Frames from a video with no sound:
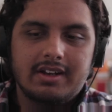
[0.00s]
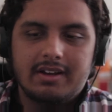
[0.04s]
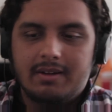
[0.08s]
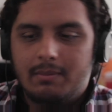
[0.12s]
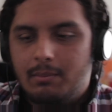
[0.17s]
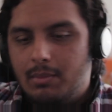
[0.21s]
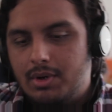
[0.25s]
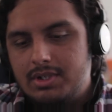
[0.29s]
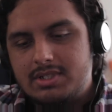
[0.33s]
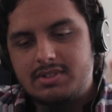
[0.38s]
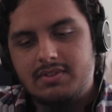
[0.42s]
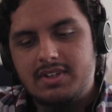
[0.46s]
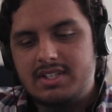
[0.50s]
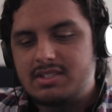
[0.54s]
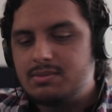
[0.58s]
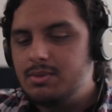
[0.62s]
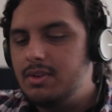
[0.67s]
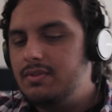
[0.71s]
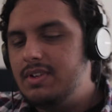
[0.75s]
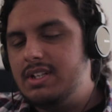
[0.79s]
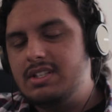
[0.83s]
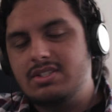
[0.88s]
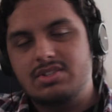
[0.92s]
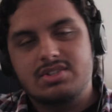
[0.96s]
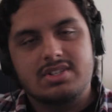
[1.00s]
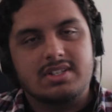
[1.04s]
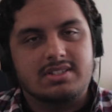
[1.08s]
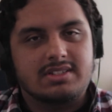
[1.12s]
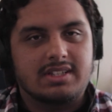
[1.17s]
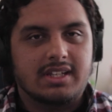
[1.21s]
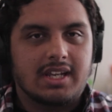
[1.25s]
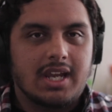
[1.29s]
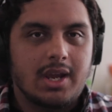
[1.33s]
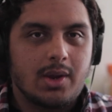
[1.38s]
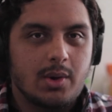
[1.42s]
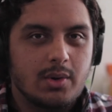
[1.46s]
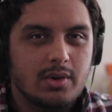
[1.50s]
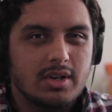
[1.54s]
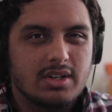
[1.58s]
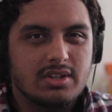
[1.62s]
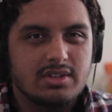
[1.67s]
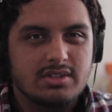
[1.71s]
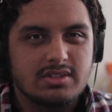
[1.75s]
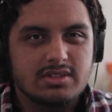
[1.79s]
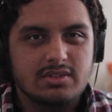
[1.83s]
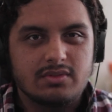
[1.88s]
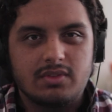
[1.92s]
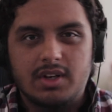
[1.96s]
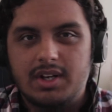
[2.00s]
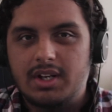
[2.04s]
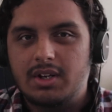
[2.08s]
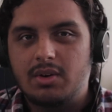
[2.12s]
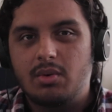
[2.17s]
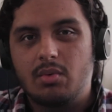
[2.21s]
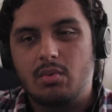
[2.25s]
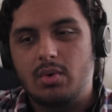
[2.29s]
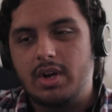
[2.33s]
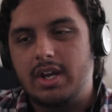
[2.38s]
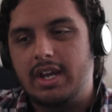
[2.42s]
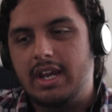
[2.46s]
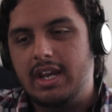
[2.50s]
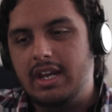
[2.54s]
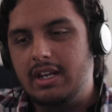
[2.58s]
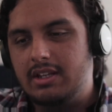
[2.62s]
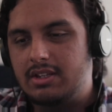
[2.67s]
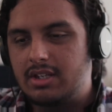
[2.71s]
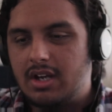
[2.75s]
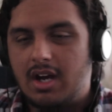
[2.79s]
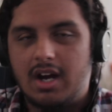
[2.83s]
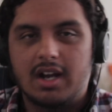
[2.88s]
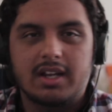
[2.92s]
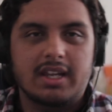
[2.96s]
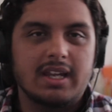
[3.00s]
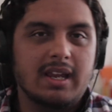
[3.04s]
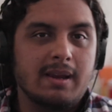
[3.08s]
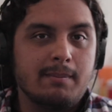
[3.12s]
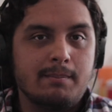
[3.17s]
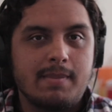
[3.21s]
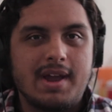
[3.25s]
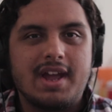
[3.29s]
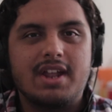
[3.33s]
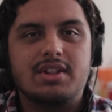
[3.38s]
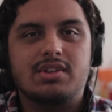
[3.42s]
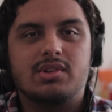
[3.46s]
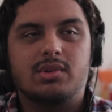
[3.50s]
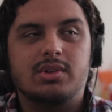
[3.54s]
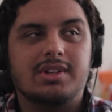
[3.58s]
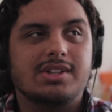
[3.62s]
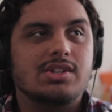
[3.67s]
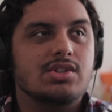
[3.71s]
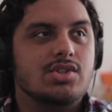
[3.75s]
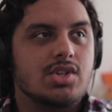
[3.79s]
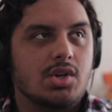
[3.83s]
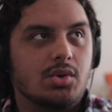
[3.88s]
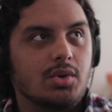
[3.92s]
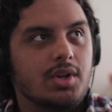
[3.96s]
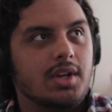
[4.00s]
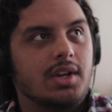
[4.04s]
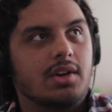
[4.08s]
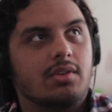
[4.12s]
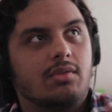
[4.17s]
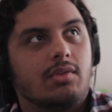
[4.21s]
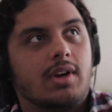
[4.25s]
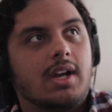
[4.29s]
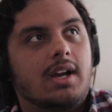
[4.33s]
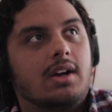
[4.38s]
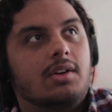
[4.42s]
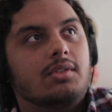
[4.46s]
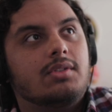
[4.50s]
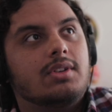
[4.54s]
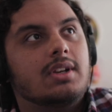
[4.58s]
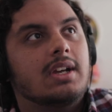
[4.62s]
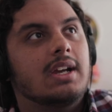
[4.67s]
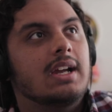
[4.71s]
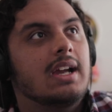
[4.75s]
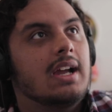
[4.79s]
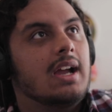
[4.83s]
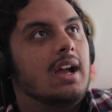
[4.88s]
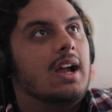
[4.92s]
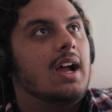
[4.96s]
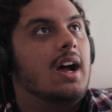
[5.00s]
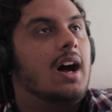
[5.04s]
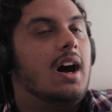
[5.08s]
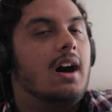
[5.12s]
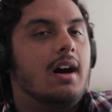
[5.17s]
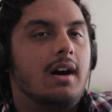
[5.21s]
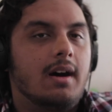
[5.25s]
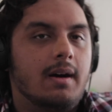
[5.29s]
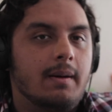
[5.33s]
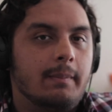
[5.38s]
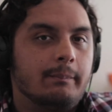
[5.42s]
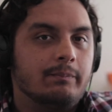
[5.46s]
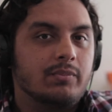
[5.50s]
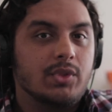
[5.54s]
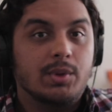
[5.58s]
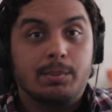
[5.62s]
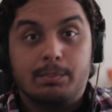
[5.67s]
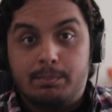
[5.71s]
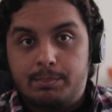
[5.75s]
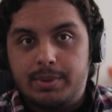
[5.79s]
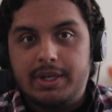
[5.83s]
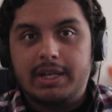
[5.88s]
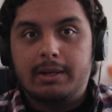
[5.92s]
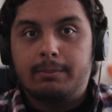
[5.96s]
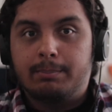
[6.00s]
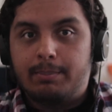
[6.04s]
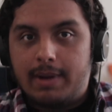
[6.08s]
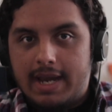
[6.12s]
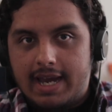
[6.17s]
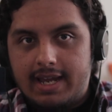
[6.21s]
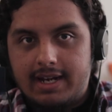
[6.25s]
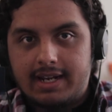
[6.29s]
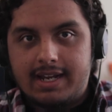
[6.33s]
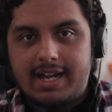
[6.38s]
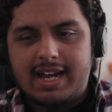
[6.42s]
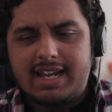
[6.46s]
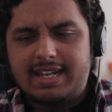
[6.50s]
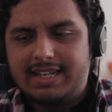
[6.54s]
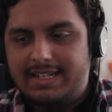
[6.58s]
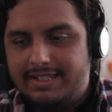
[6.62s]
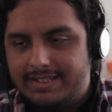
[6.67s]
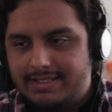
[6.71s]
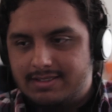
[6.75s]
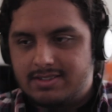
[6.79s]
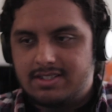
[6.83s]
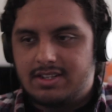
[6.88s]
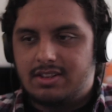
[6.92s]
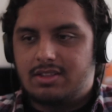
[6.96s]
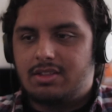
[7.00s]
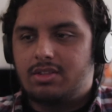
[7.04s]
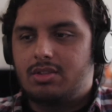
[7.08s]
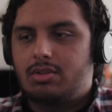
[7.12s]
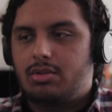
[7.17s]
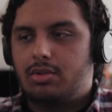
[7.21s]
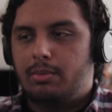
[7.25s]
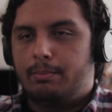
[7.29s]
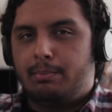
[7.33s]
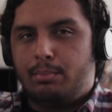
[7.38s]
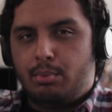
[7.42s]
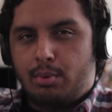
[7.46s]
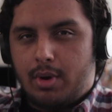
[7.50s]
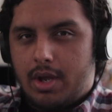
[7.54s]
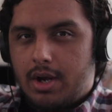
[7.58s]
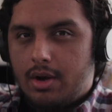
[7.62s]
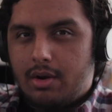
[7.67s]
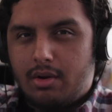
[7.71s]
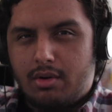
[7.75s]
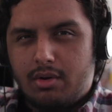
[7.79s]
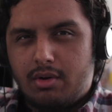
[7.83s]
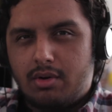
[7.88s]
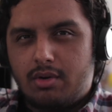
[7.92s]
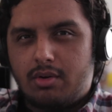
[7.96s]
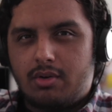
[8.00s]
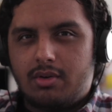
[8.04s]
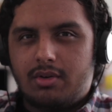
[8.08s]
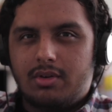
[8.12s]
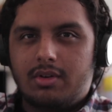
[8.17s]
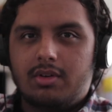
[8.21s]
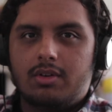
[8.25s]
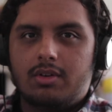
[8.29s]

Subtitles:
Most of this movie is just the characters running away, talking, bantering, joking around. The big bad guy isn't the Predator.